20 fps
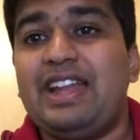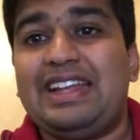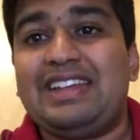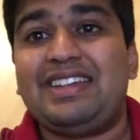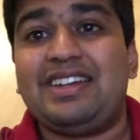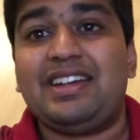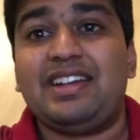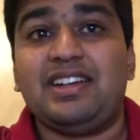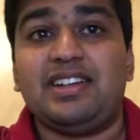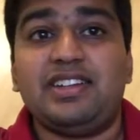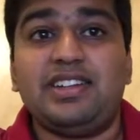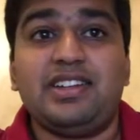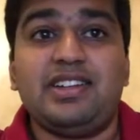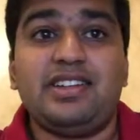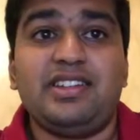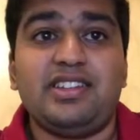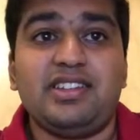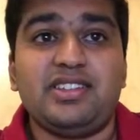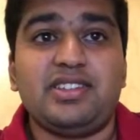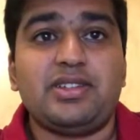
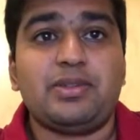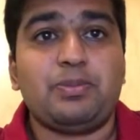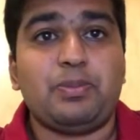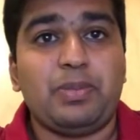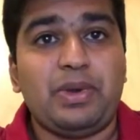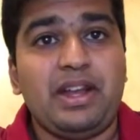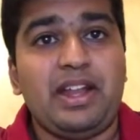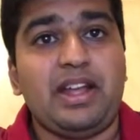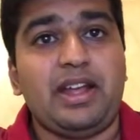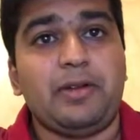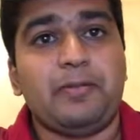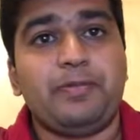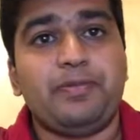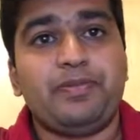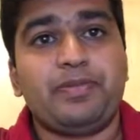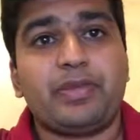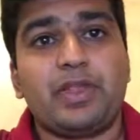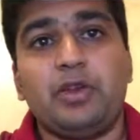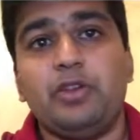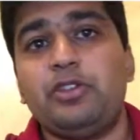Retina display
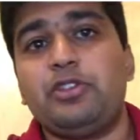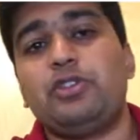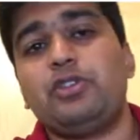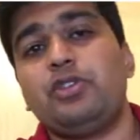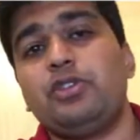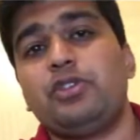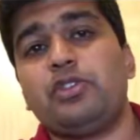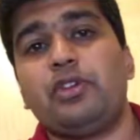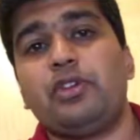with True